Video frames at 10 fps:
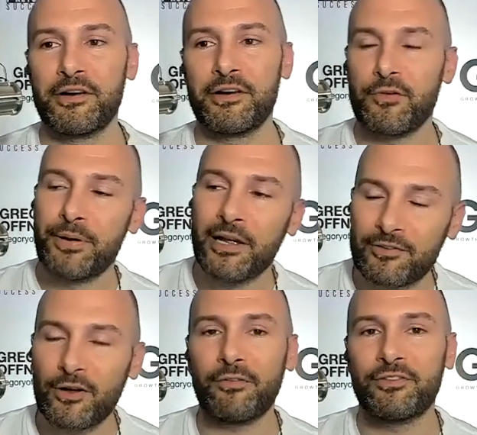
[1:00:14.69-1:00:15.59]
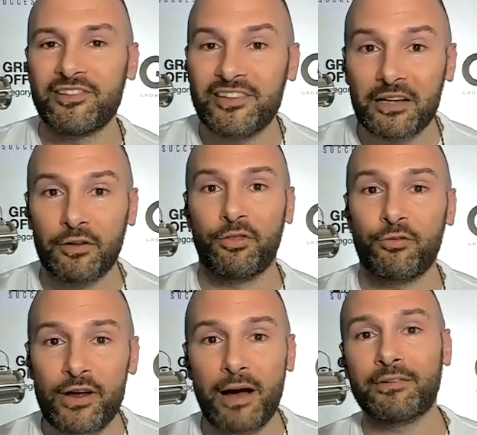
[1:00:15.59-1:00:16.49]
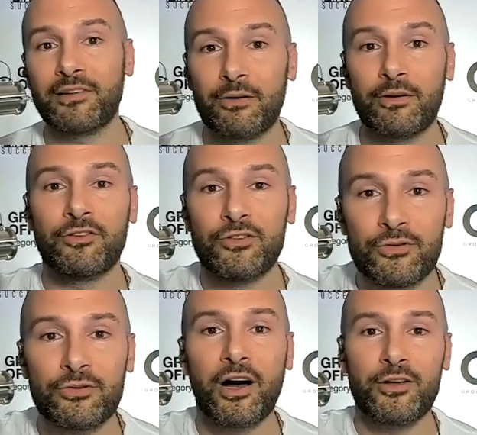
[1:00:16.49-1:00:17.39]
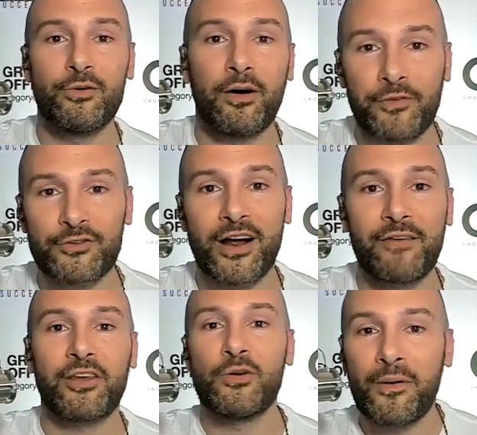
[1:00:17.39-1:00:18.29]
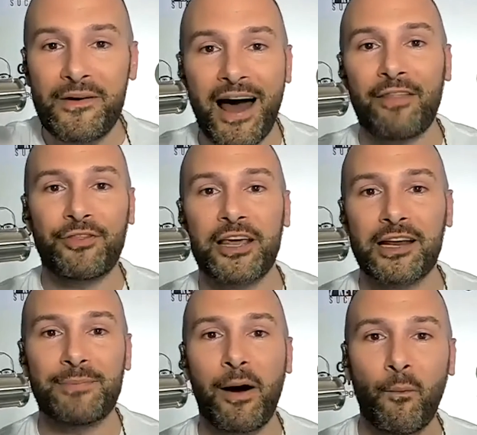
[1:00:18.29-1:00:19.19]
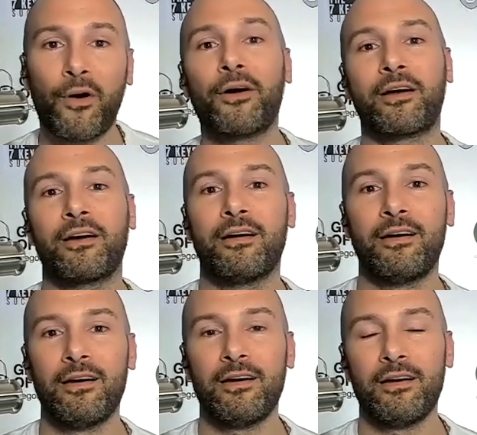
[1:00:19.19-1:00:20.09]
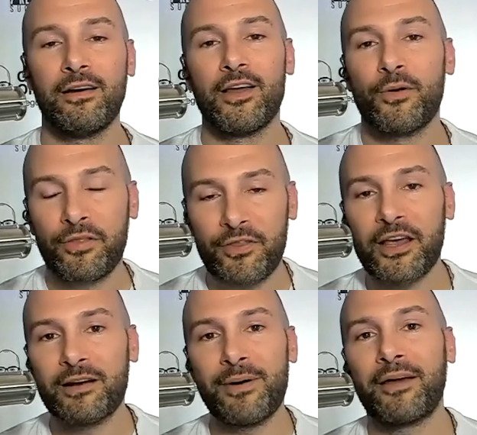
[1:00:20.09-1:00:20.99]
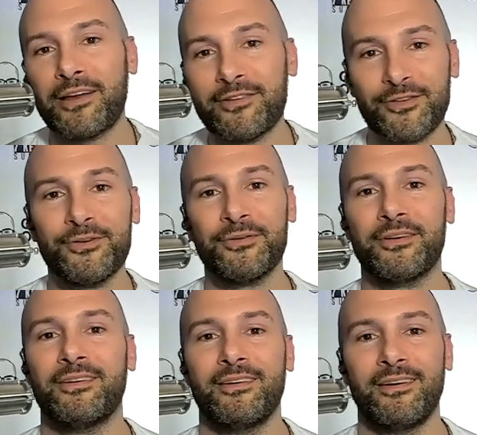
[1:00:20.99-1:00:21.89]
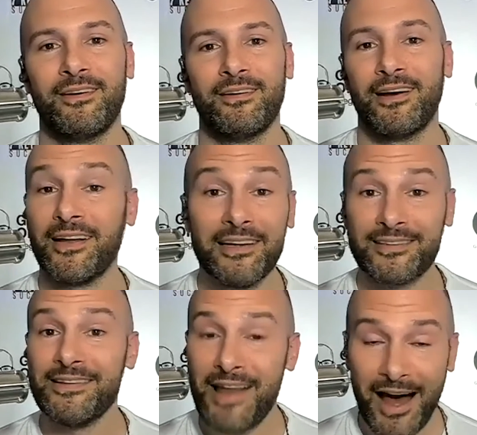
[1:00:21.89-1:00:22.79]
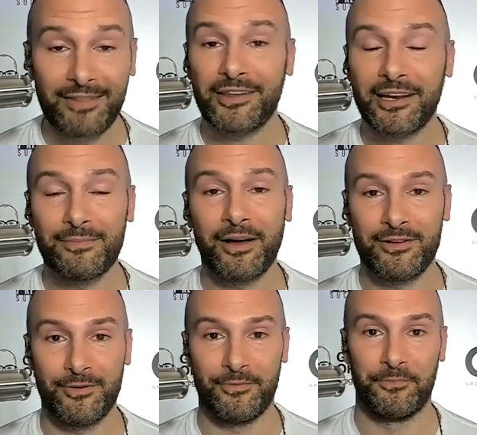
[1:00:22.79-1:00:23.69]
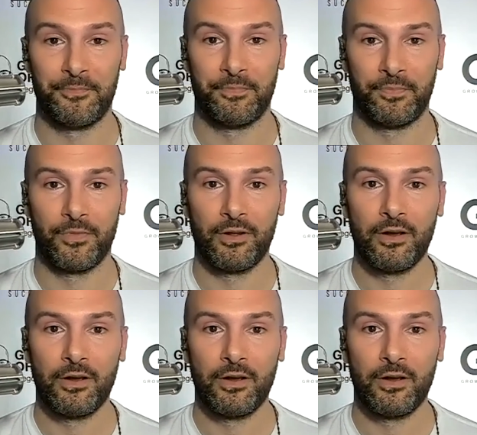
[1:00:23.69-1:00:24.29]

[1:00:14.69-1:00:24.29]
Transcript: If you're pissed off still three hours later at the dude who cut you off in traffic, you are not thinking about work. You are thinking about that dude, and he is not thinking about you. Mm -mm.